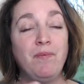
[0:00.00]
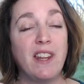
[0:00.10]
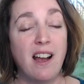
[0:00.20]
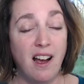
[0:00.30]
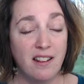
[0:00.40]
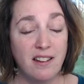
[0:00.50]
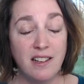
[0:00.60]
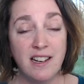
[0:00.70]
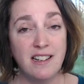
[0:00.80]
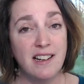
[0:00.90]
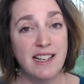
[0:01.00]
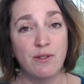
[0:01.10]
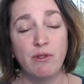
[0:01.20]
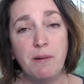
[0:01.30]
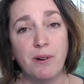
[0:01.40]
The other thing it does
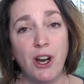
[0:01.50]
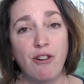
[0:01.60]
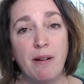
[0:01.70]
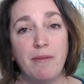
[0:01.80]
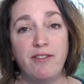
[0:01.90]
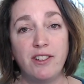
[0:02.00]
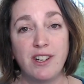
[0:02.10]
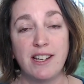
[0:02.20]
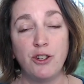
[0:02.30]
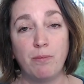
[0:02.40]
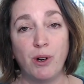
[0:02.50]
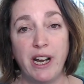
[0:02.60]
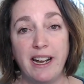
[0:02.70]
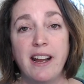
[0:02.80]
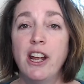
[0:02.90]
is reprogram the filters in your
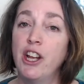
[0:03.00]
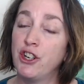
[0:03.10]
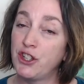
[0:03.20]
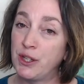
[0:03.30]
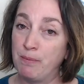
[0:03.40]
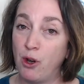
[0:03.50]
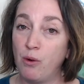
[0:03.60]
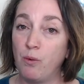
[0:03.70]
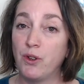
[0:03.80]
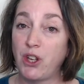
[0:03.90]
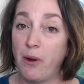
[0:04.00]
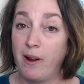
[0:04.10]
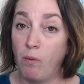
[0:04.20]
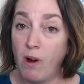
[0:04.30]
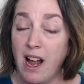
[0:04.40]
brain to spot what's
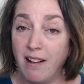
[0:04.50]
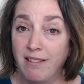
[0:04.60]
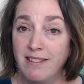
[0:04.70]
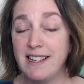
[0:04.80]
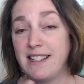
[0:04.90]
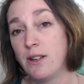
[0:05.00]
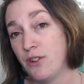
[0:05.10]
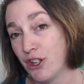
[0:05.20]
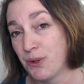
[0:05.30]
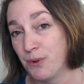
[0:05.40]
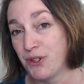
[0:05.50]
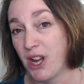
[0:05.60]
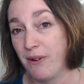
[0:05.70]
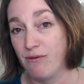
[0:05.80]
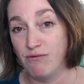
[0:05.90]
going well instead of just what's
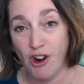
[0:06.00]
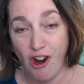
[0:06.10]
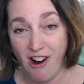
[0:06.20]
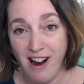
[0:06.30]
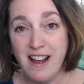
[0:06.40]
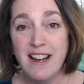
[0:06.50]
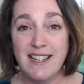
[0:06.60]
going wrong.